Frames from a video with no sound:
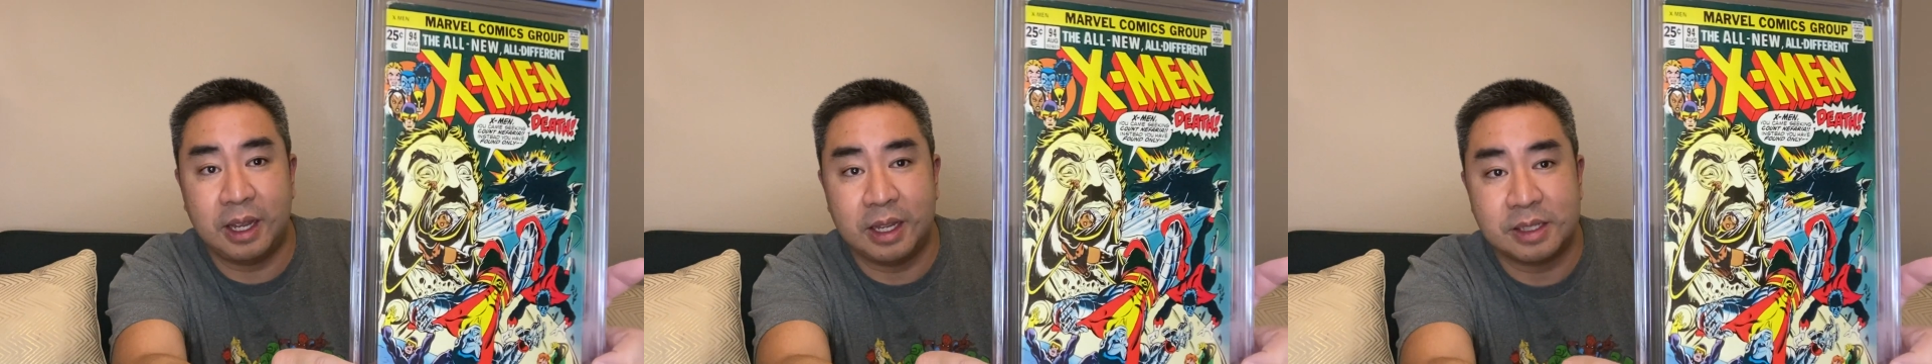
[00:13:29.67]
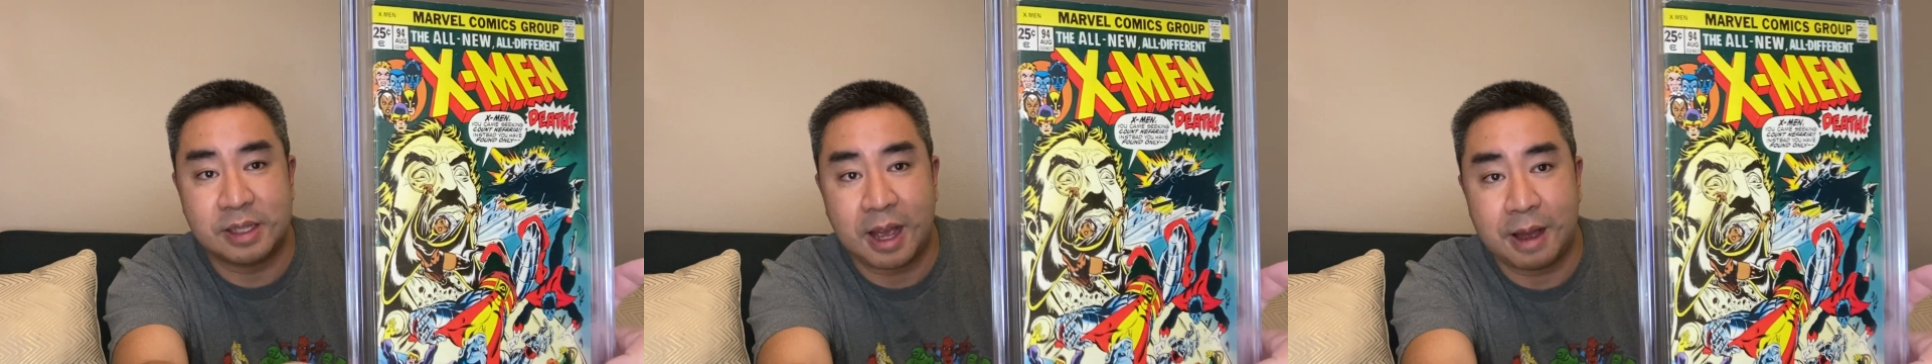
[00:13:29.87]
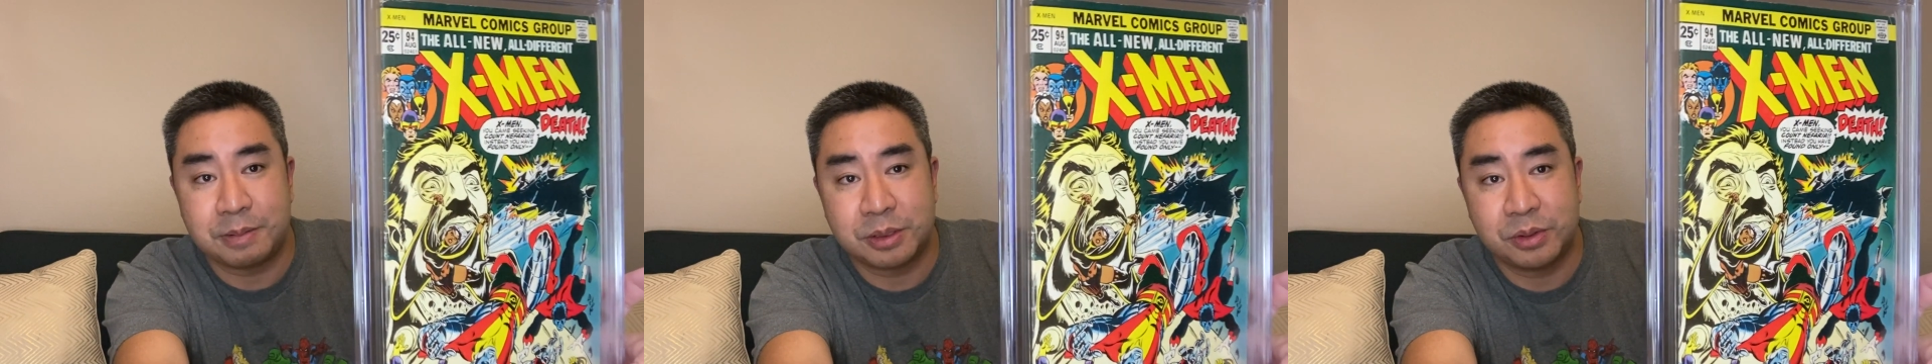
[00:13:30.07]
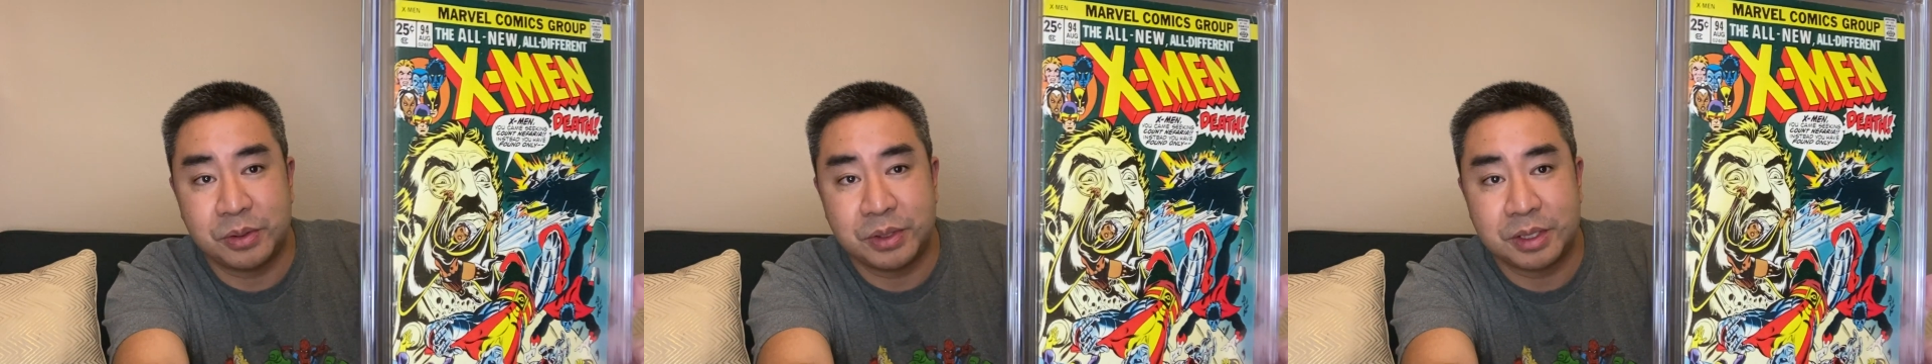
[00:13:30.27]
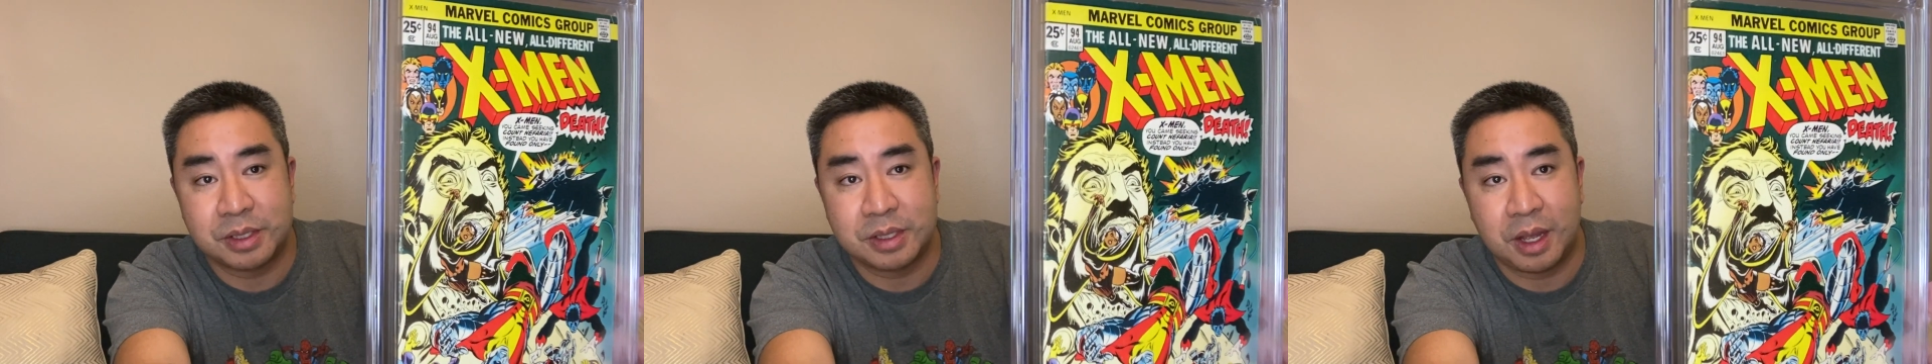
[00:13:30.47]
It's
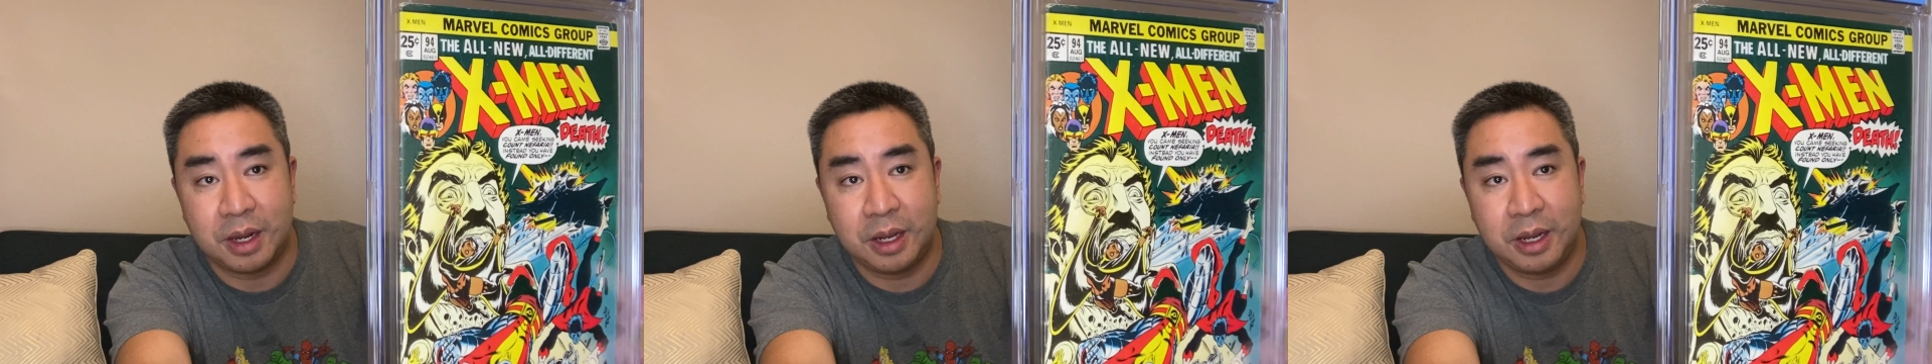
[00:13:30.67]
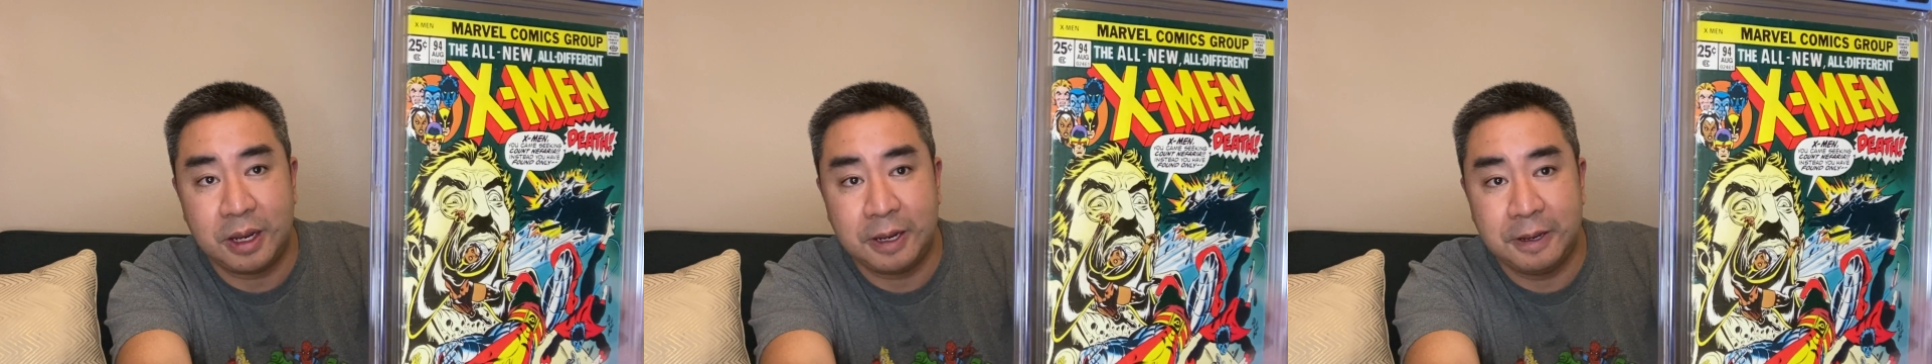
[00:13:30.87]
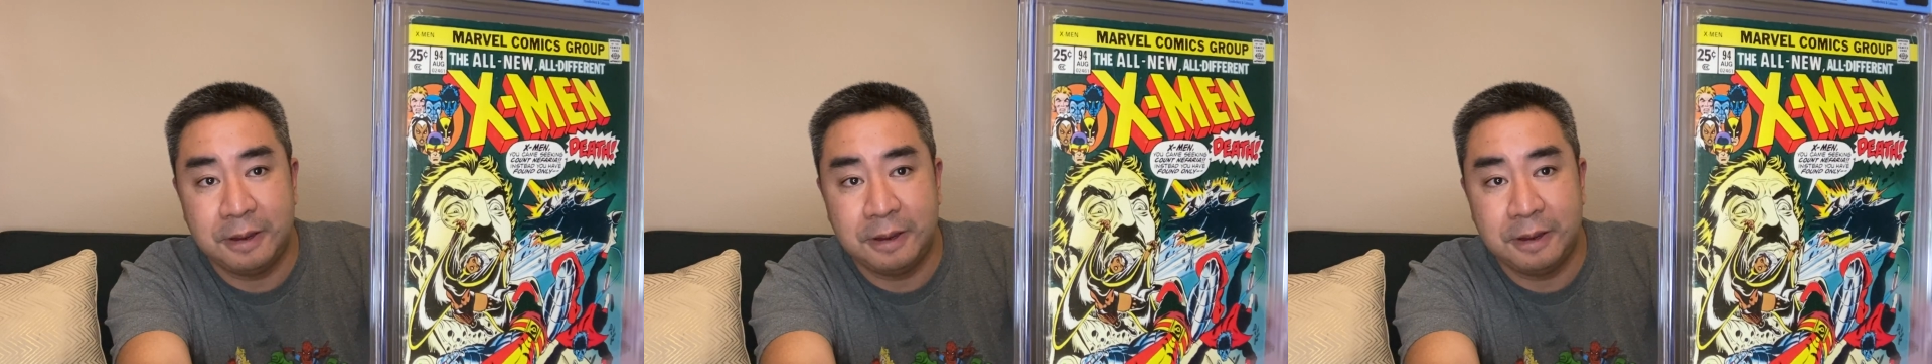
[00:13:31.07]
absolutely stunning.